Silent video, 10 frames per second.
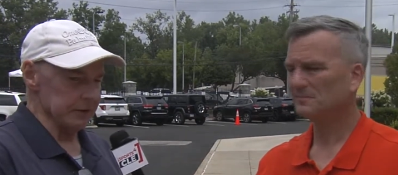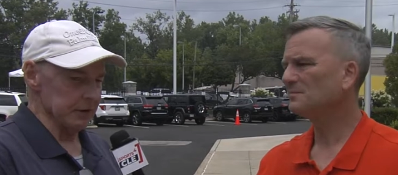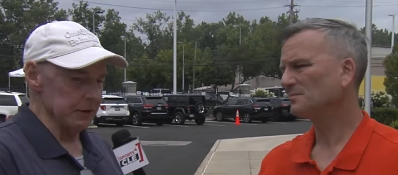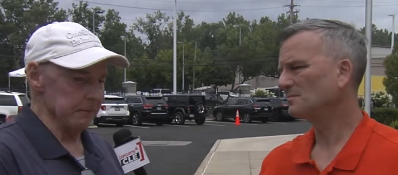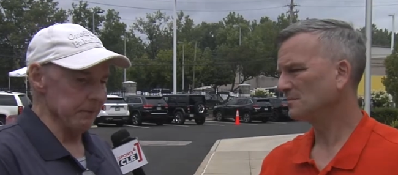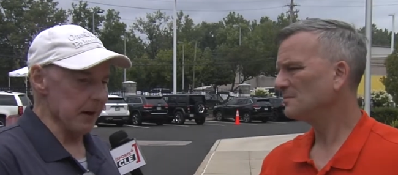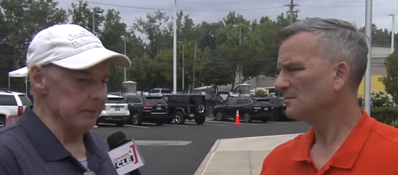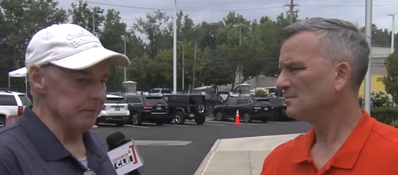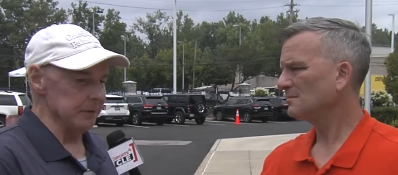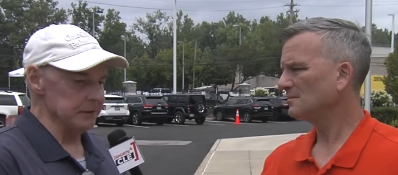Speaker 1: they're going to
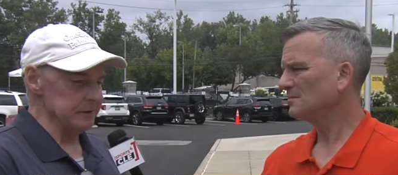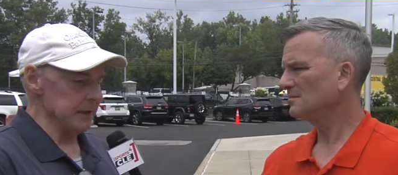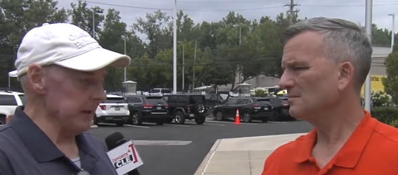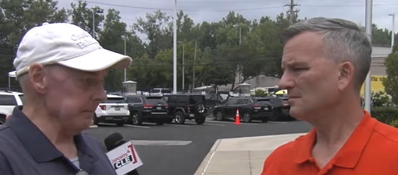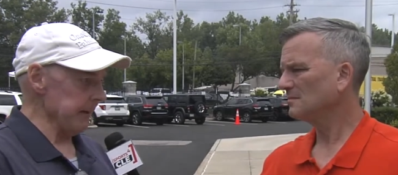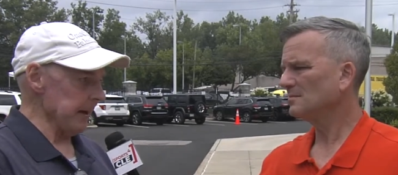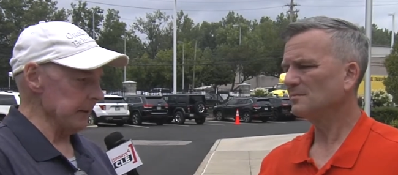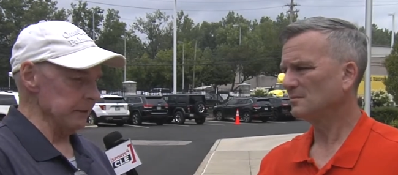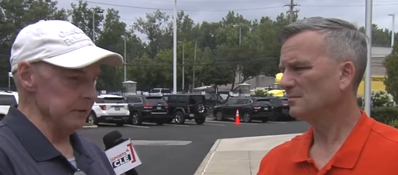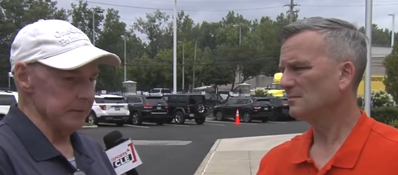probably stand pat a
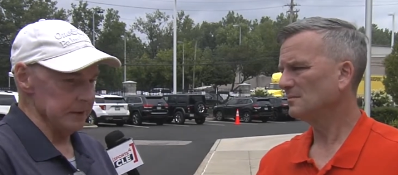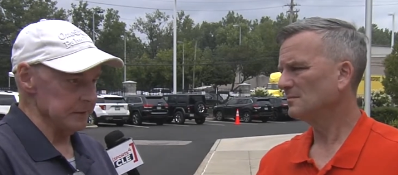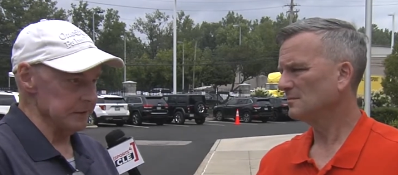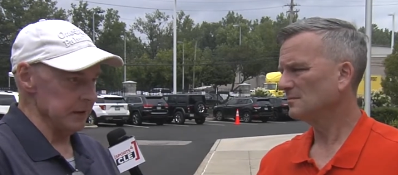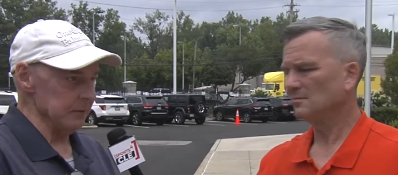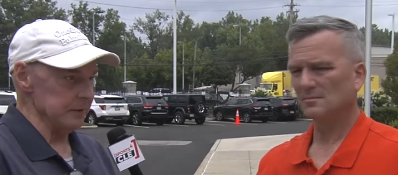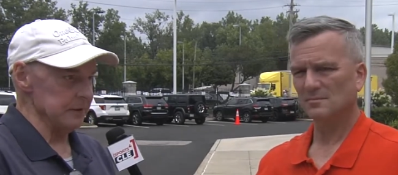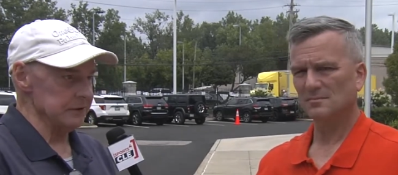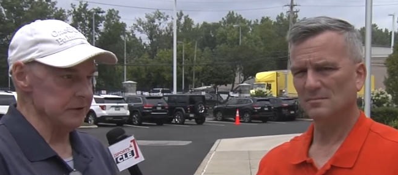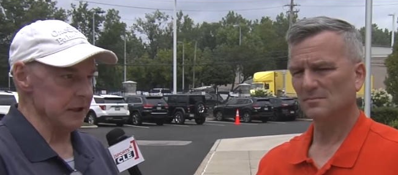little bit, see what
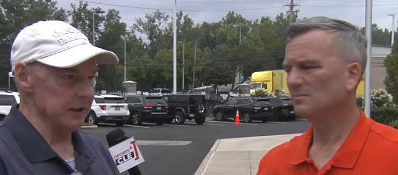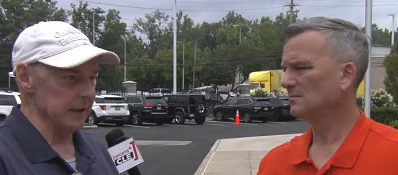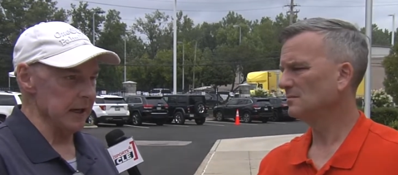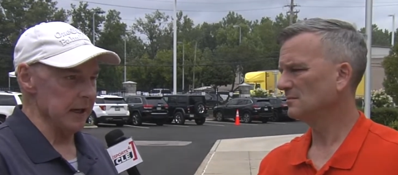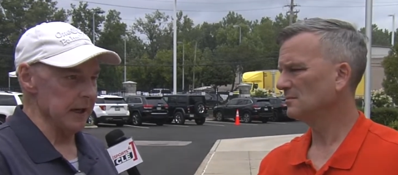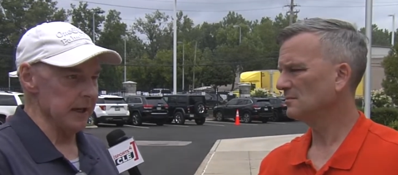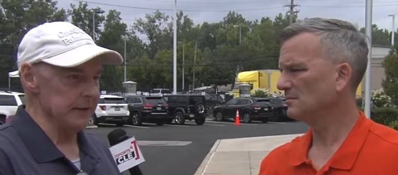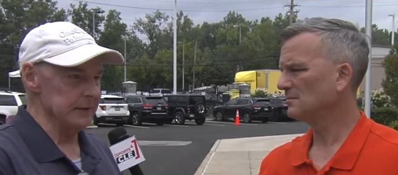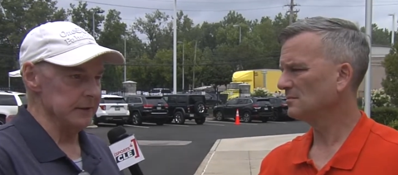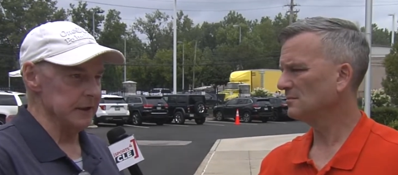this young guy
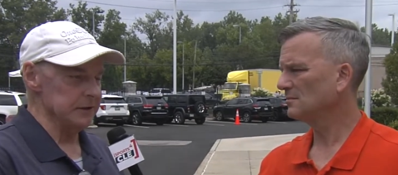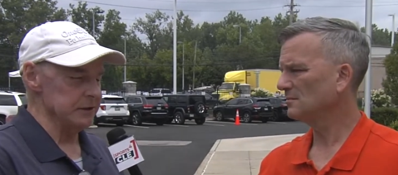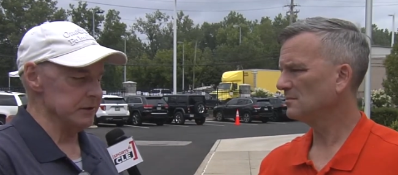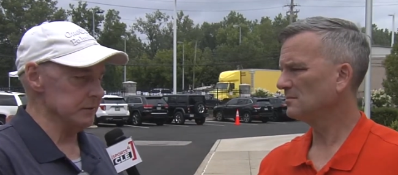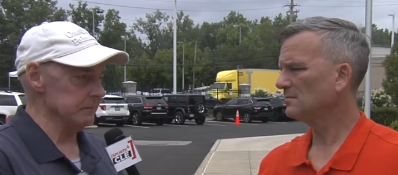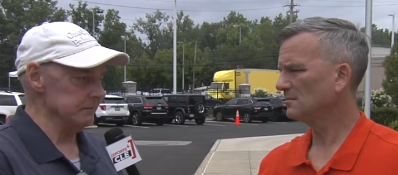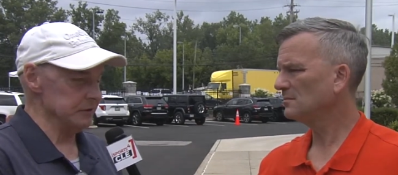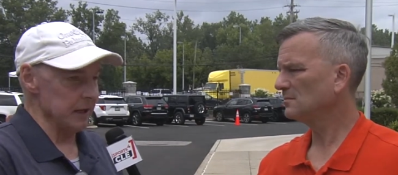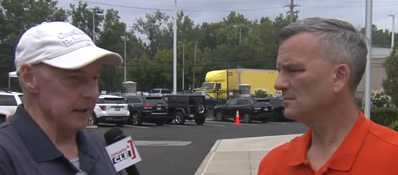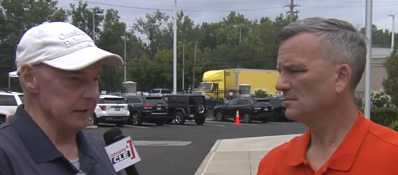had that they just
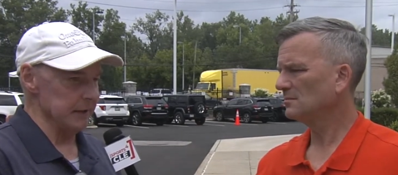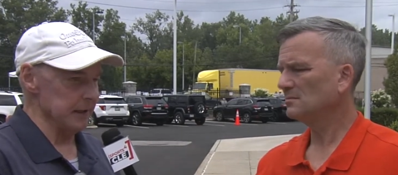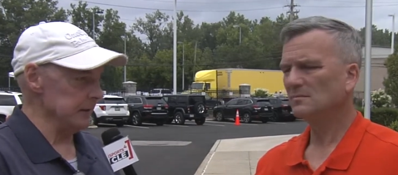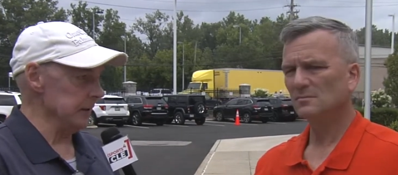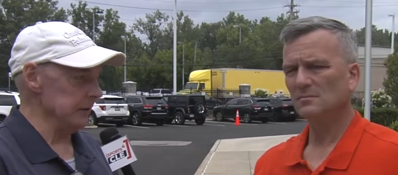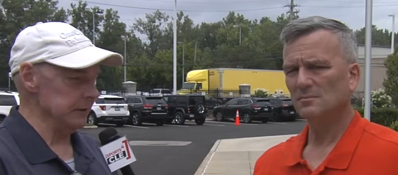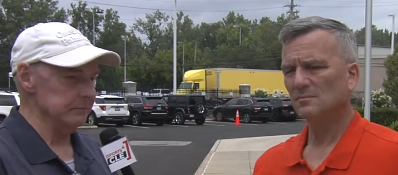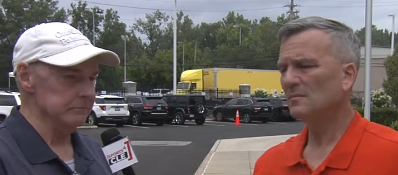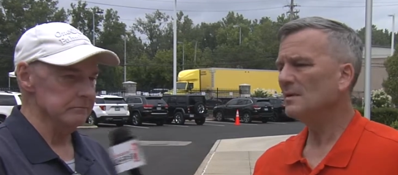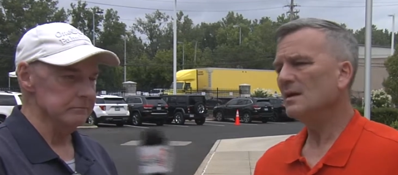signed today, Dillon.
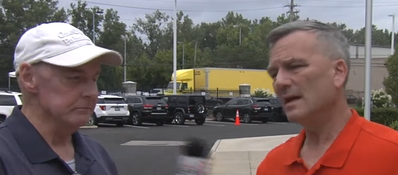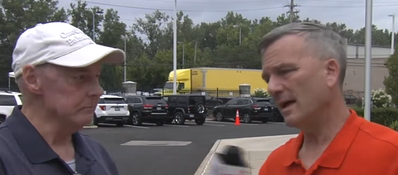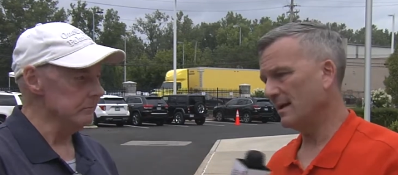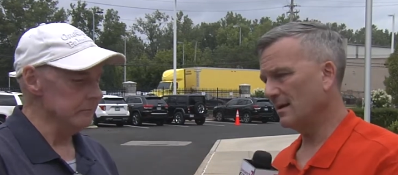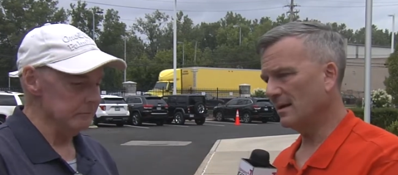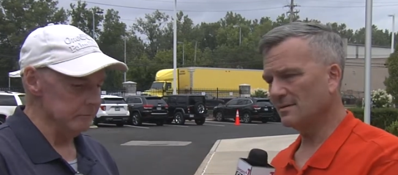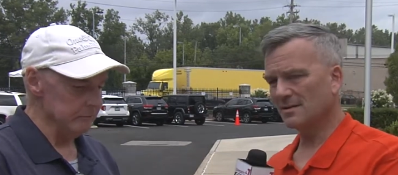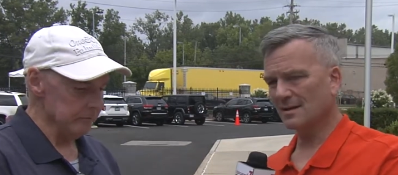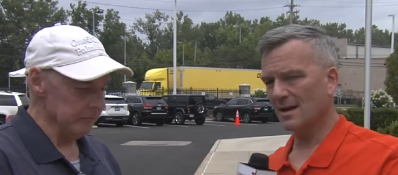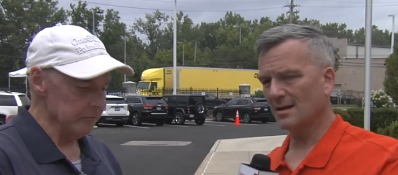
Speaker 2: Yeah, and, and
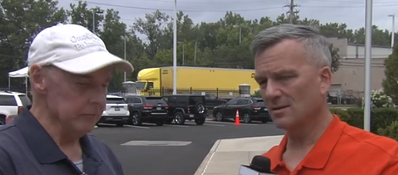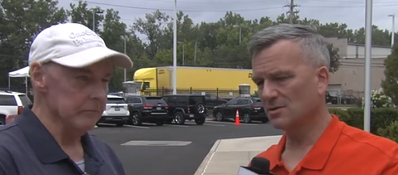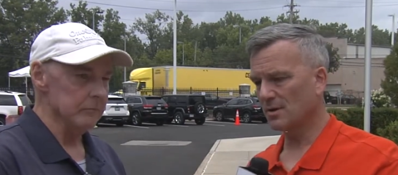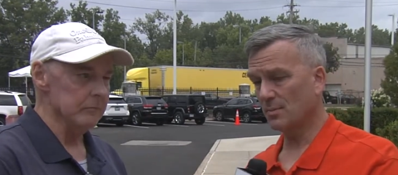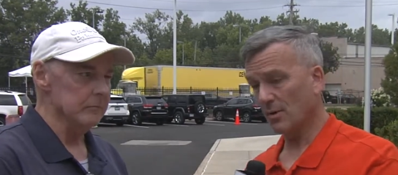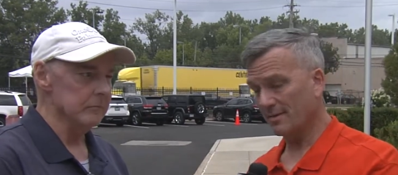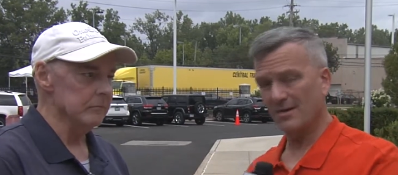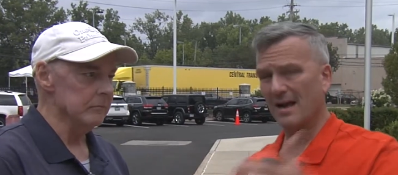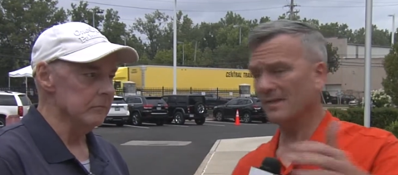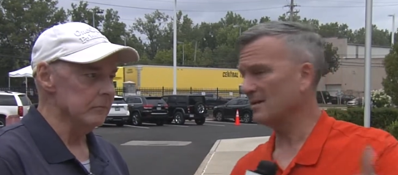to kind of illustrate your point, they're
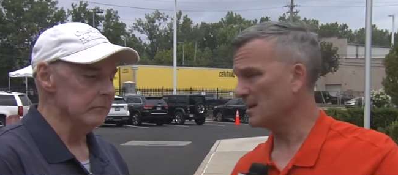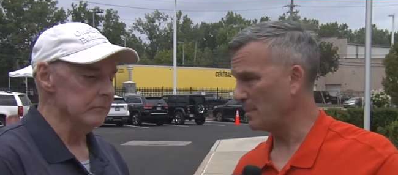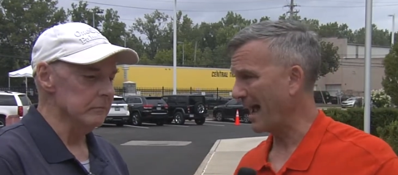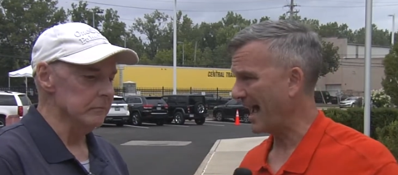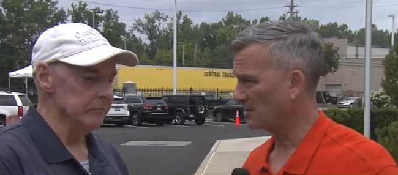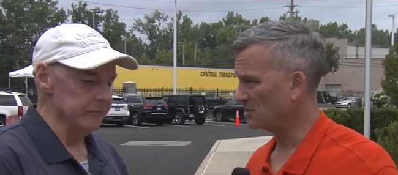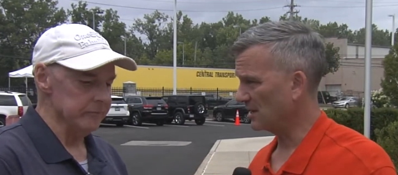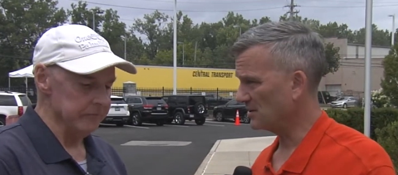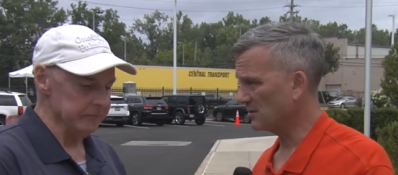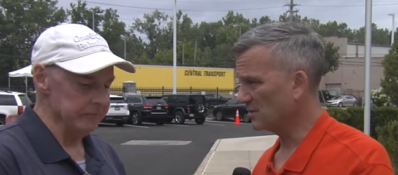not even in pads
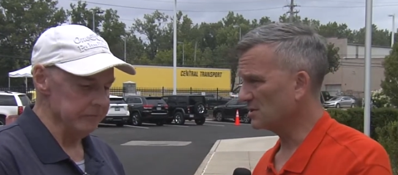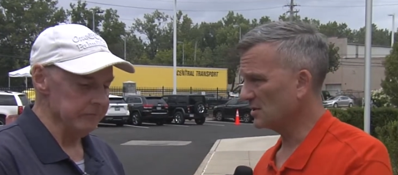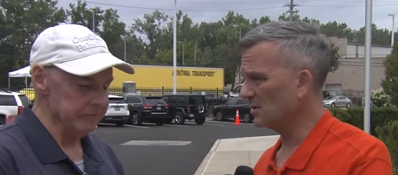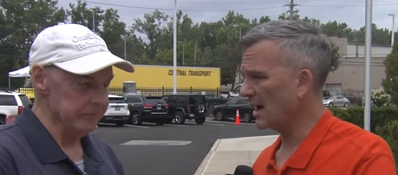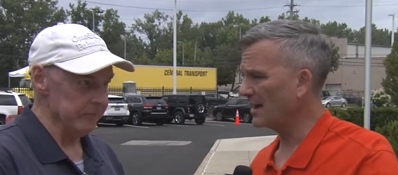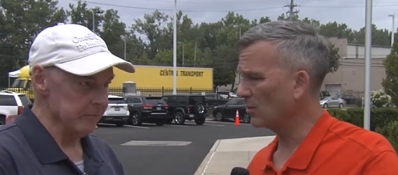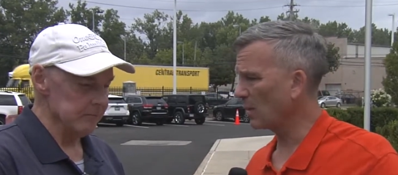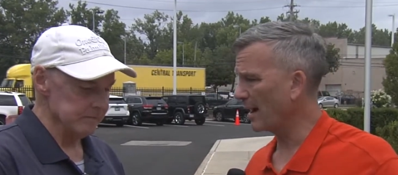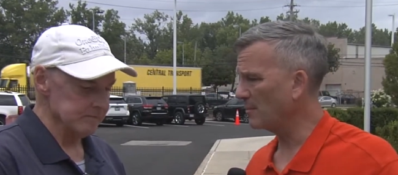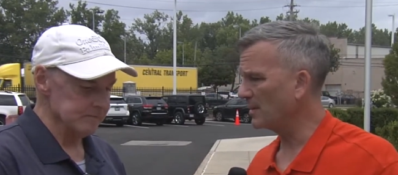yet, so they're still kind of
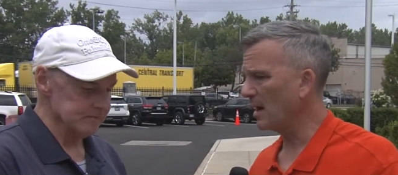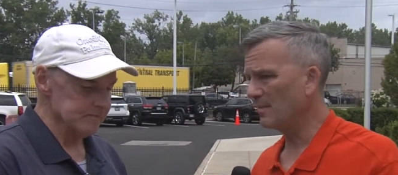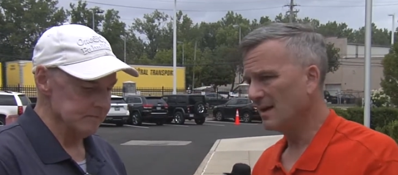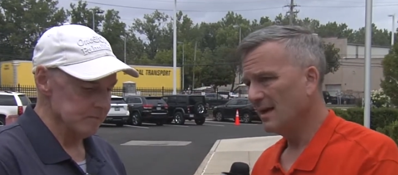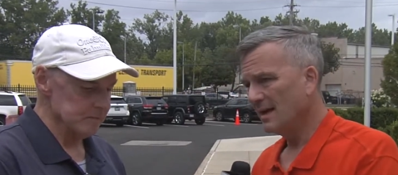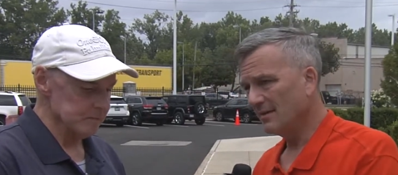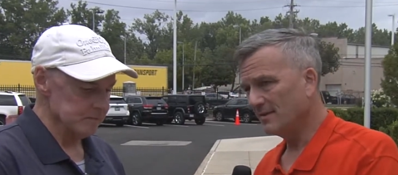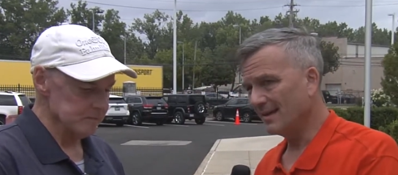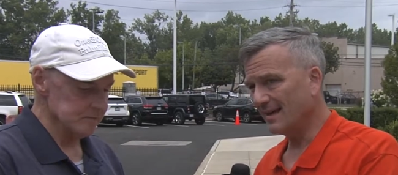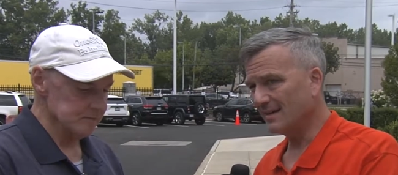ramping up. If
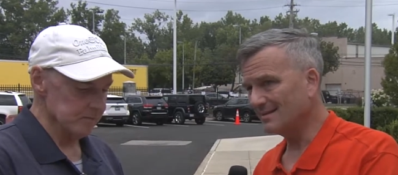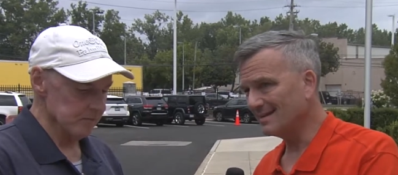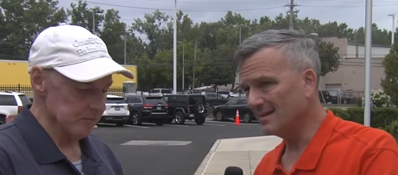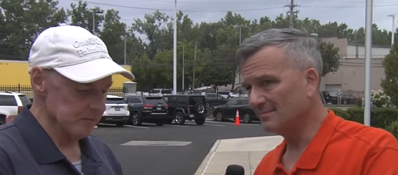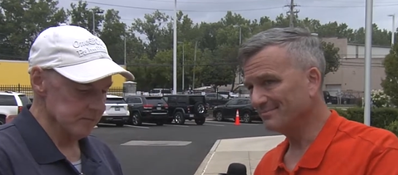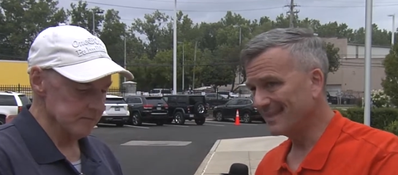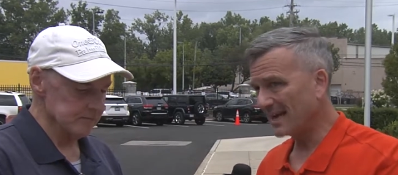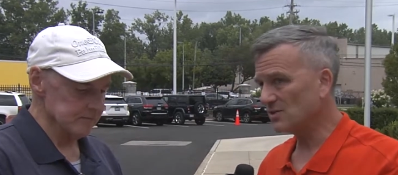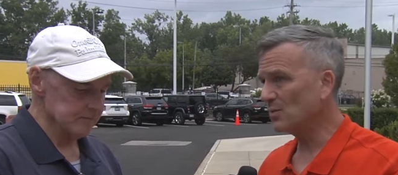you get into next